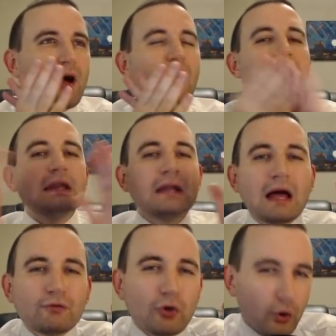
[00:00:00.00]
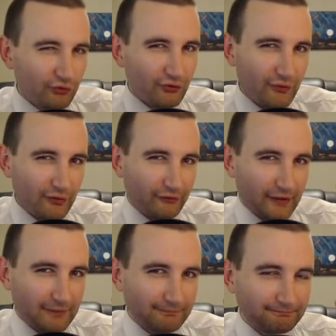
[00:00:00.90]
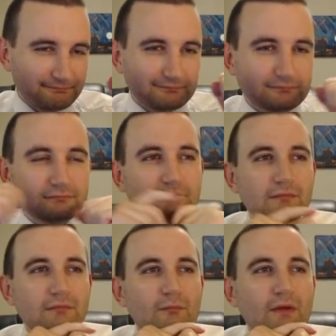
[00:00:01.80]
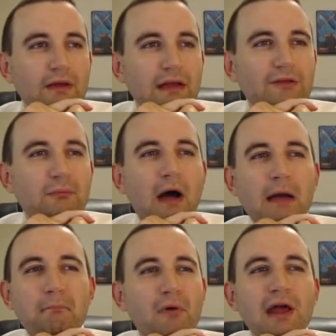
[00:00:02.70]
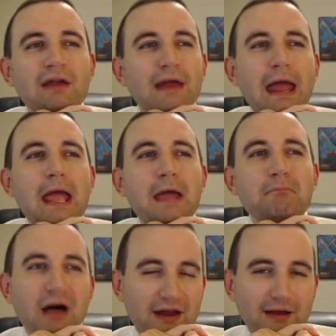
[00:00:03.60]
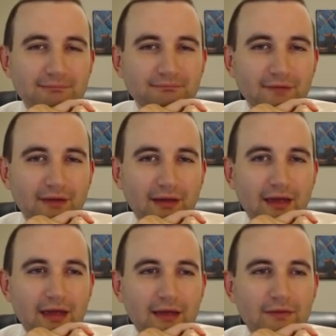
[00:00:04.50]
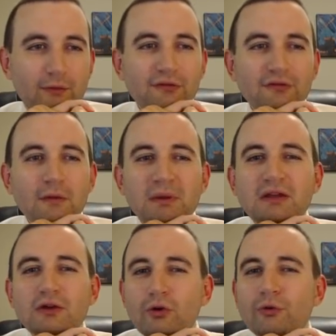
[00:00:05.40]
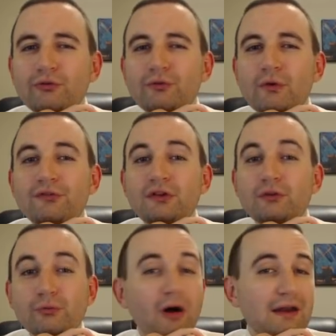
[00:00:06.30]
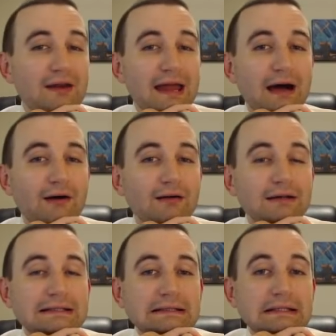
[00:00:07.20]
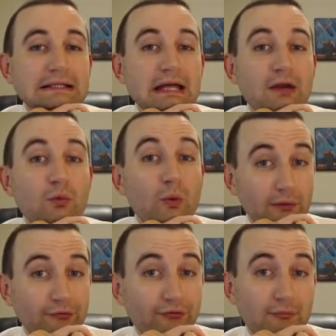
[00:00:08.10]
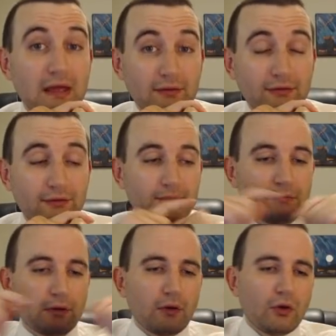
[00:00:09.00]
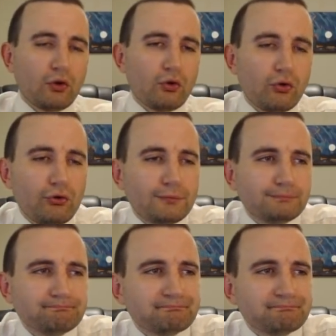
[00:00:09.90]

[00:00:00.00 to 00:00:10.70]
I love controversy. It's my bread and butter, and there isn't a bigger controversy right now than Will Smith, who,